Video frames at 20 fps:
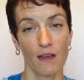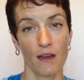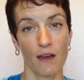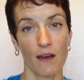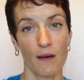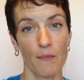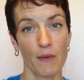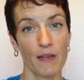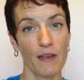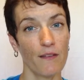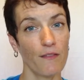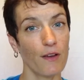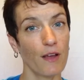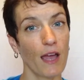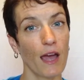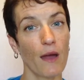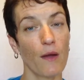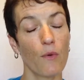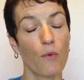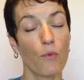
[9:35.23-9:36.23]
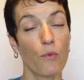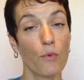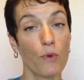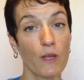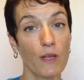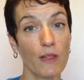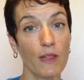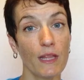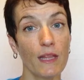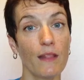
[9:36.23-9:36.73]
I never got
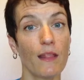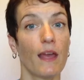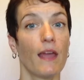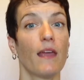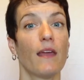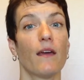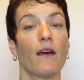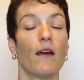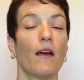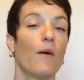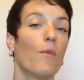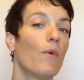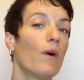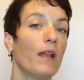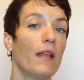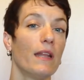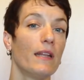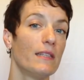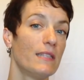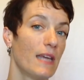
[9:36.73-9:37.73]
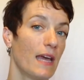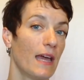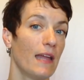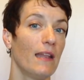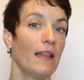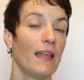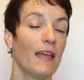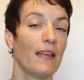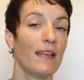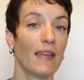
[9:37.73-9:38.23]
really like 1 out of
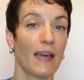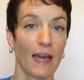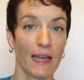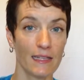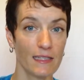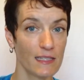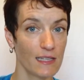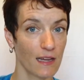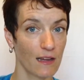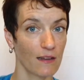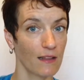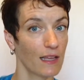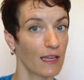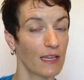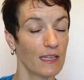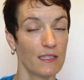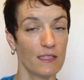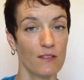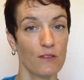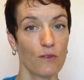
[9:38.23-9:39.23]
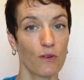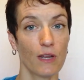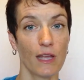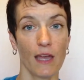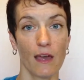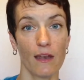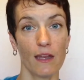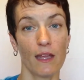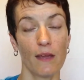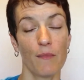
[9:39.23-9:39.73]
10, like 9 scared like I did in Door
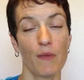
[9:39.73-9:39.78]
County.